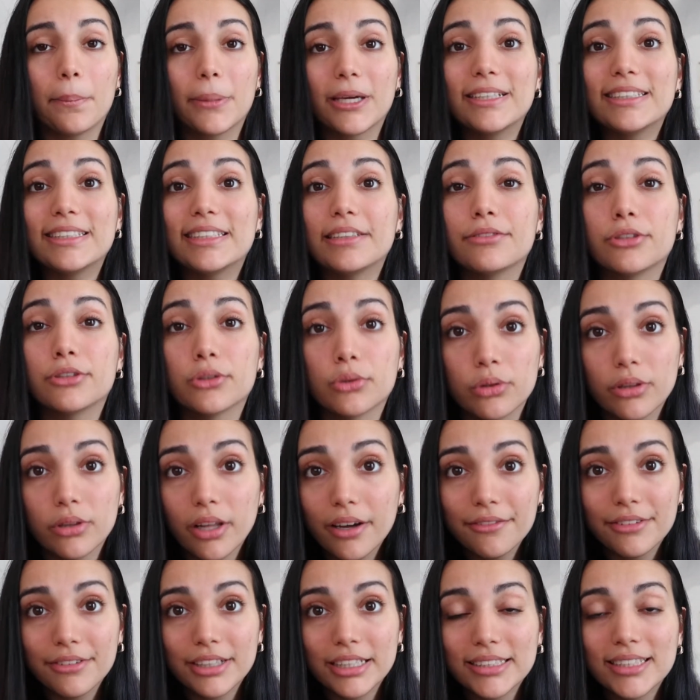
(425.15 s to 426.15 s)
Because if you
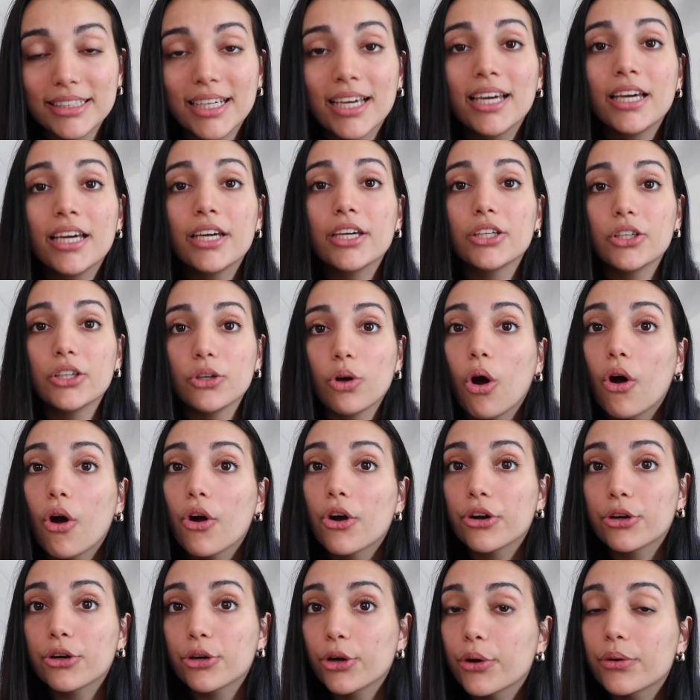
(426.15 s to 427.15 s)
love it, you
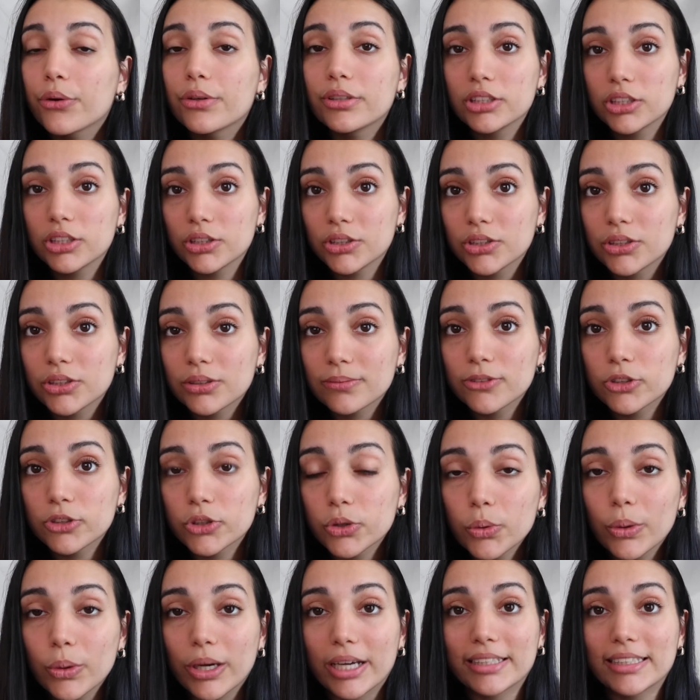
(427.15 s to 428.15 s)
are going to
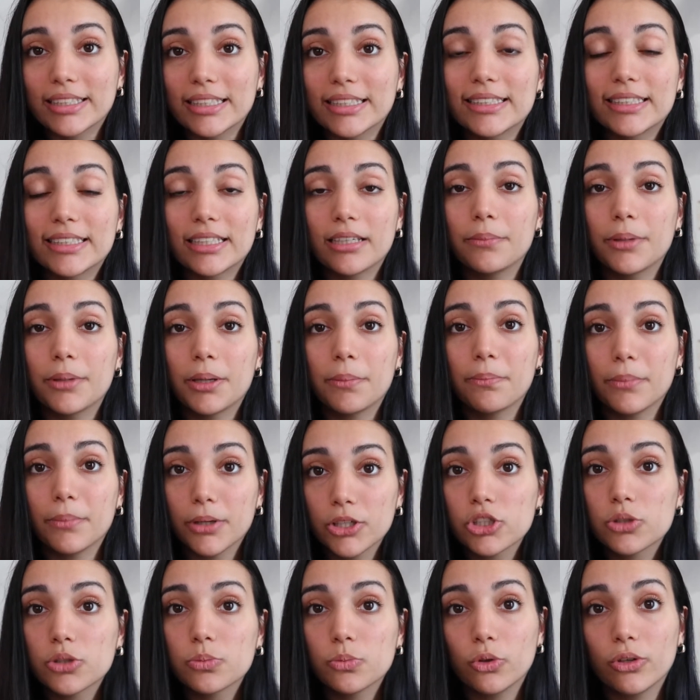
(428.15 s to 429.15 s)
do it. It's going to be
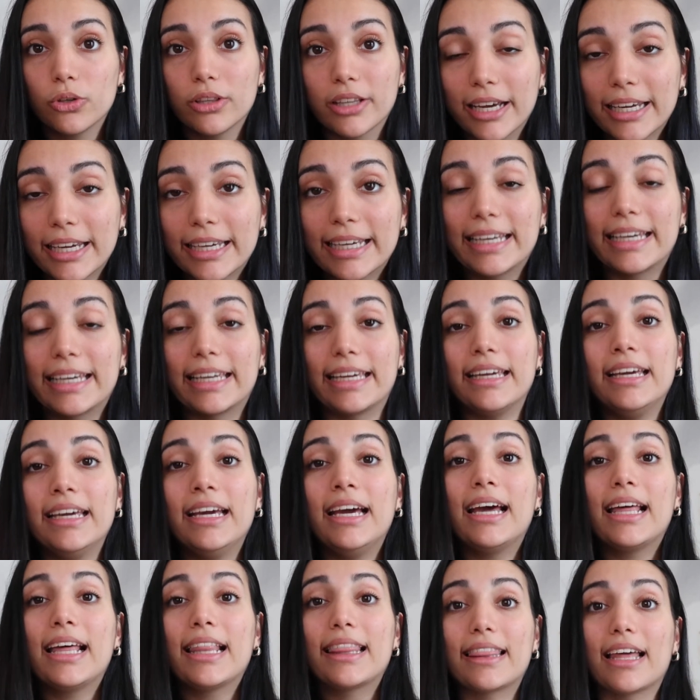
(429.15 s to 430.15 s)
much more likely
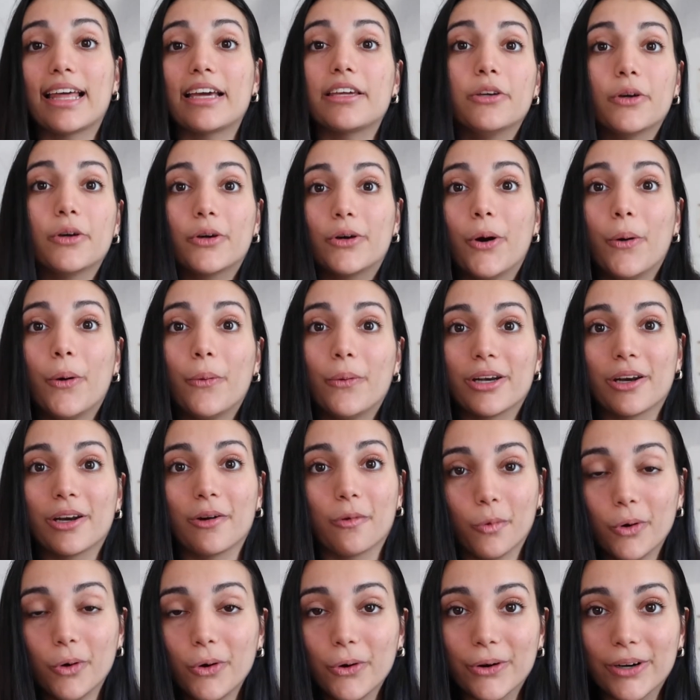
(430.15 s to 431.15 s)
that you go on
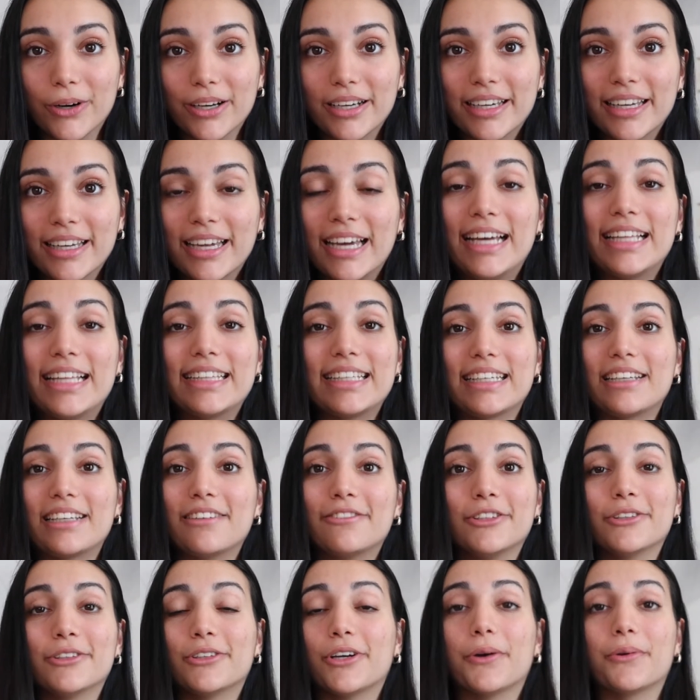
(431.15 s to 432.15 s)
a walk than
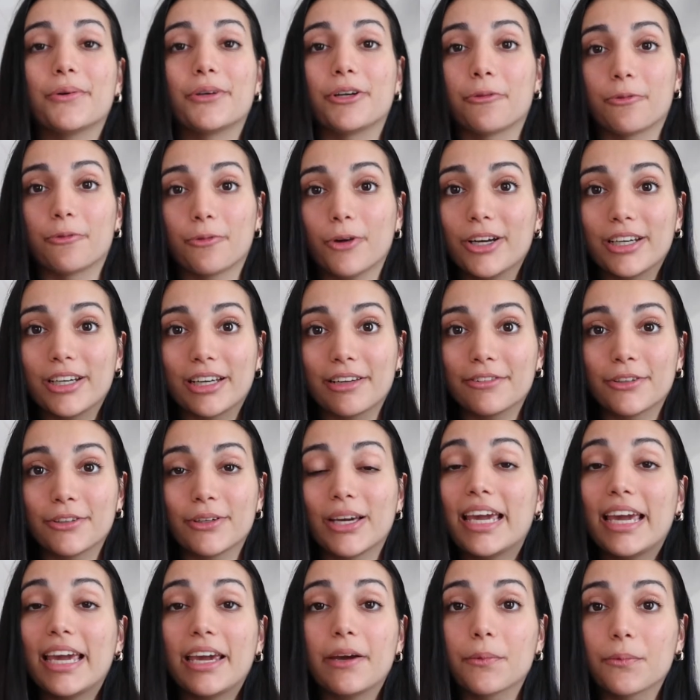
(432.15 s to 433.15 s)
if you go on a run if you
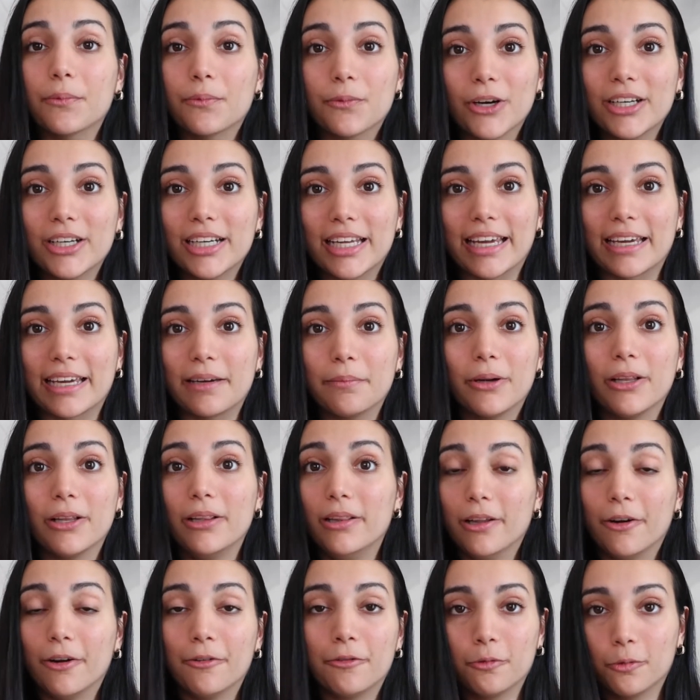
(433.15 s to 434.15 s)
hate running
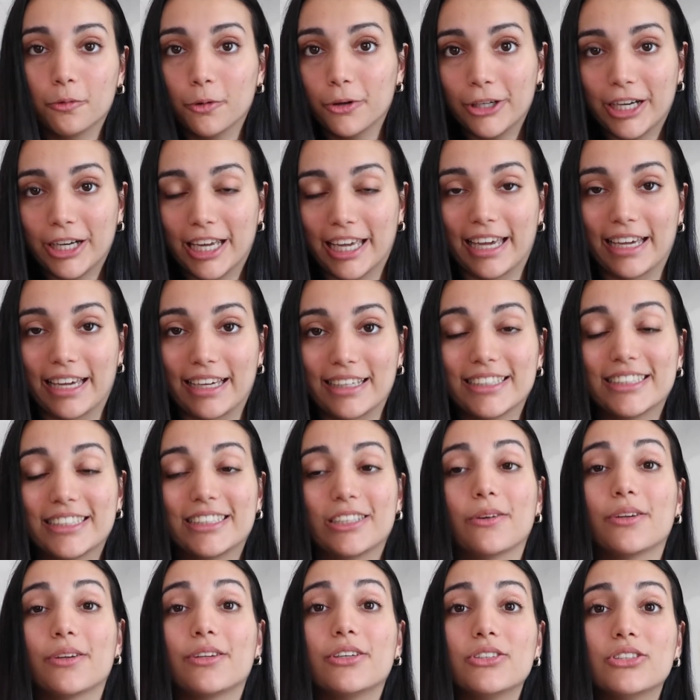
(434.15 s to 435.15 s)
but love walking.
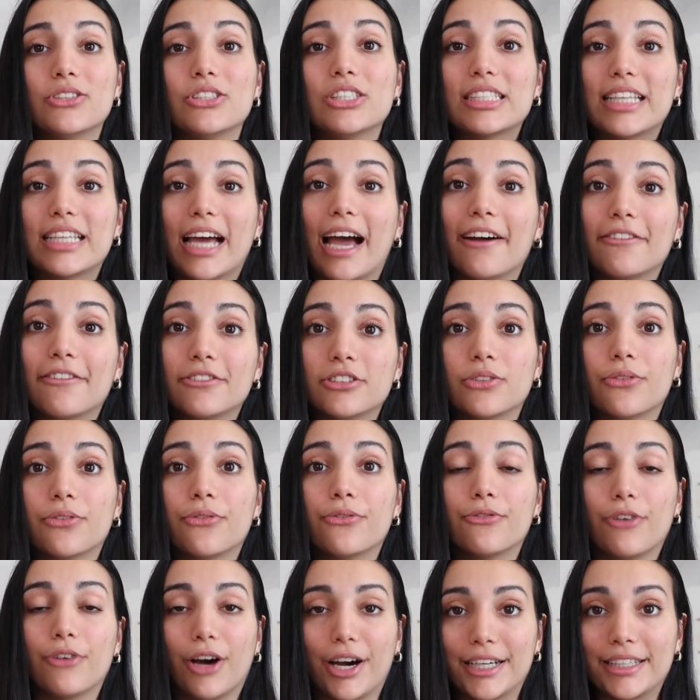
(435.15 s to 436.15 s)
So you just have to
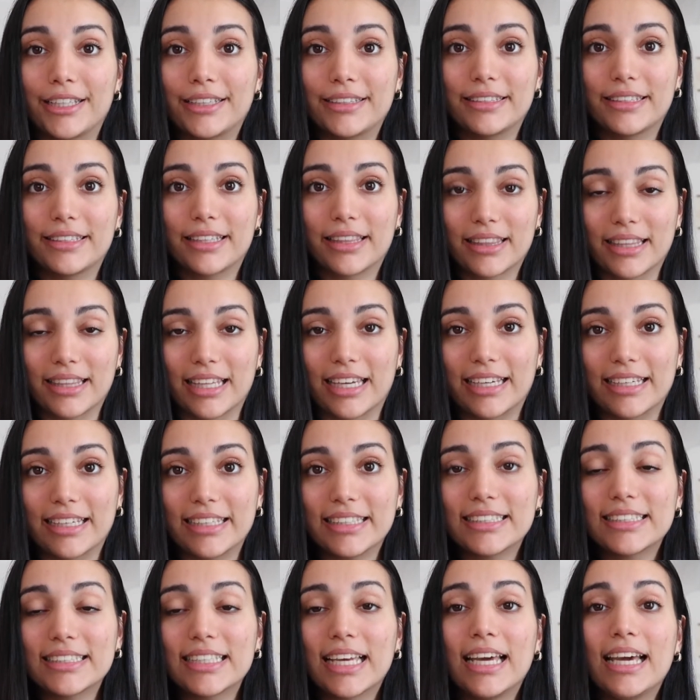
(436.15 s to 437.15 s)
find the
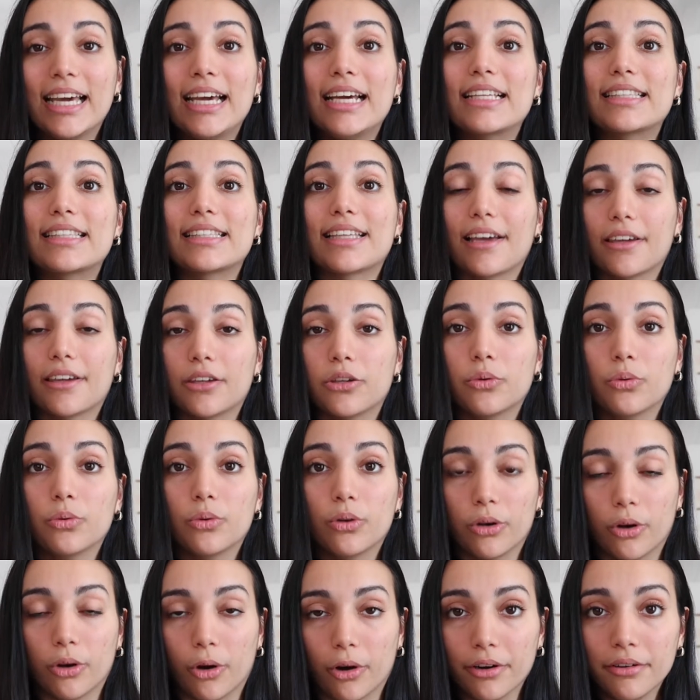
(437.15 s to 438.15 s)
things that you
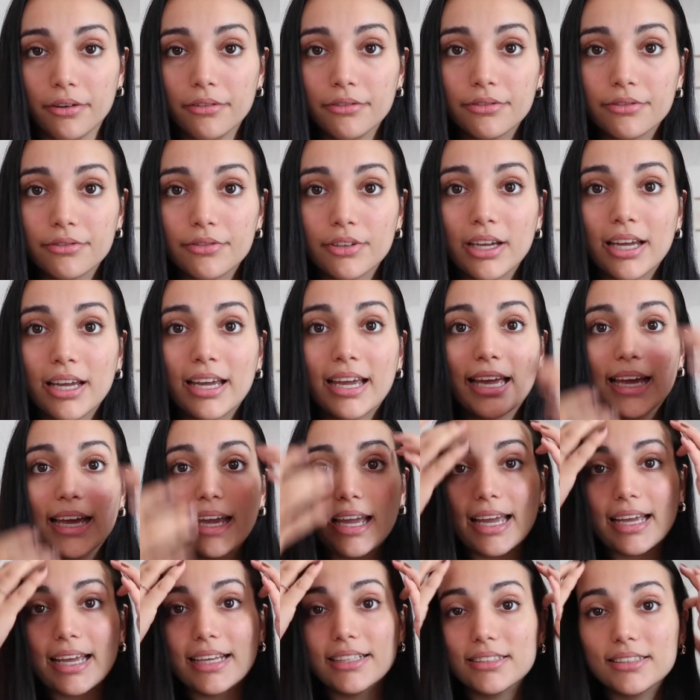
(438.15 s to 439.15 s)
love,
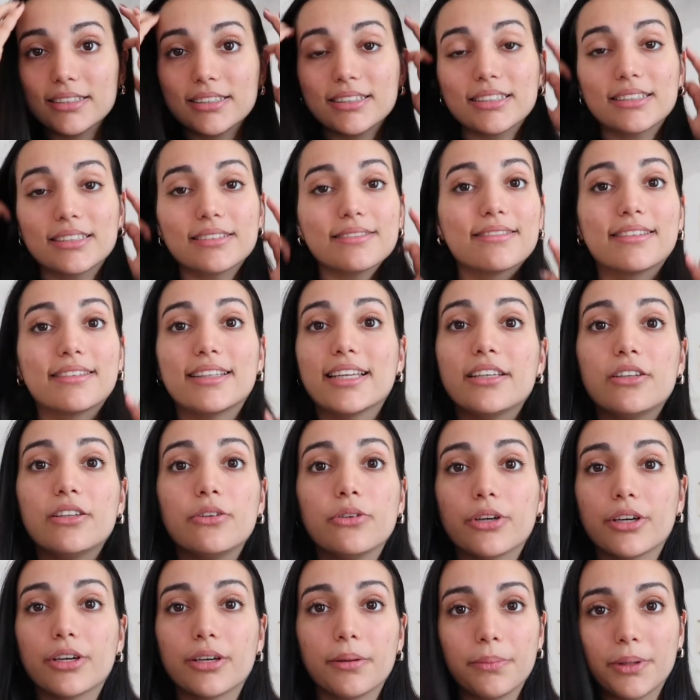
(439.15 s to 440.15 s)
and then
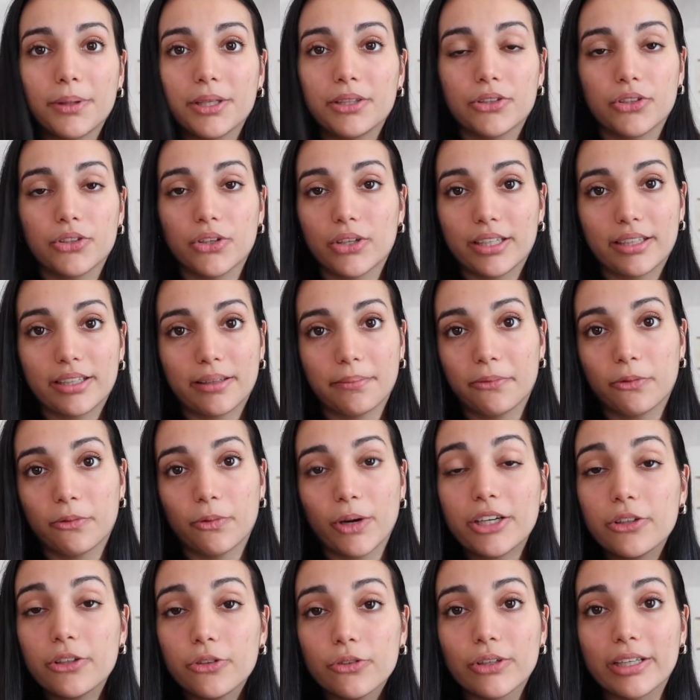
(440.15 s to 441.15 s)
you're going to be doing them
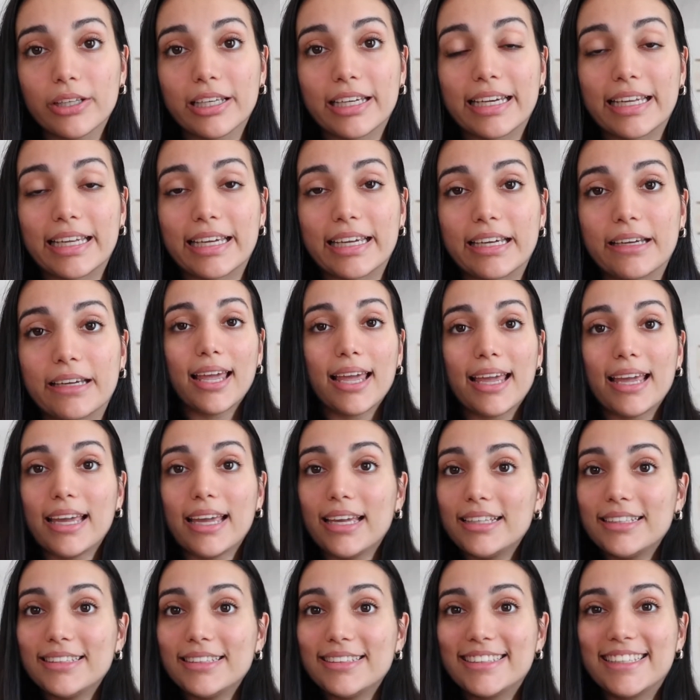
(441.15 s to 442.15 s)
regularly
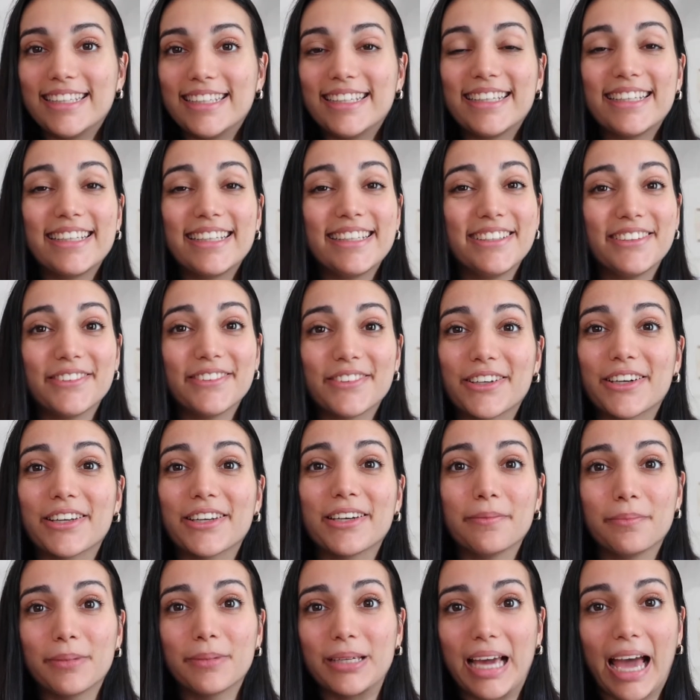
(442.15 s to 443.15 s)
and you're
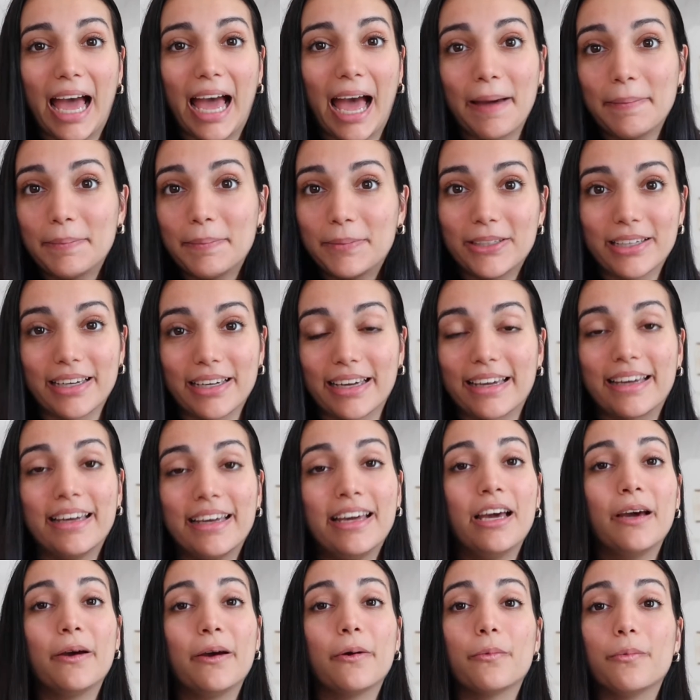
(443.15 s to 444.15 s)
going to be happier
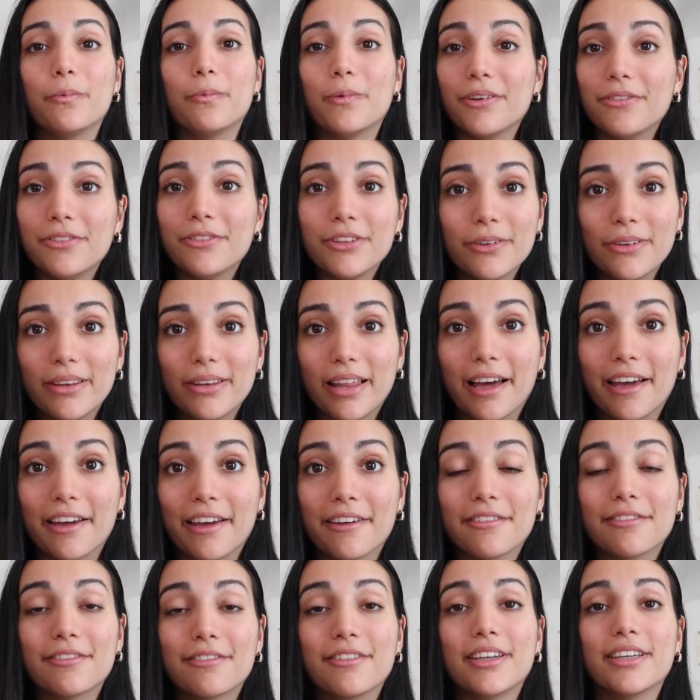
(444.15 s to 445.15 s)
with your
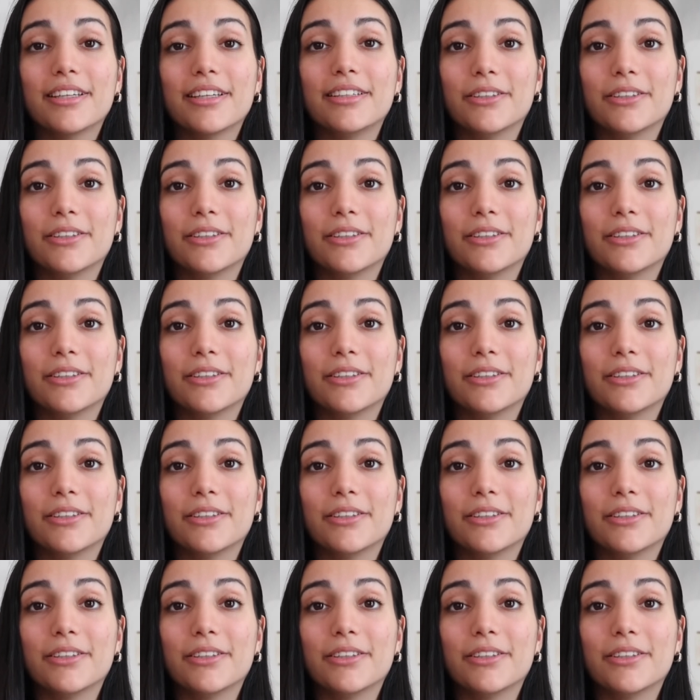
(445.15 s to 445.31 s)
life.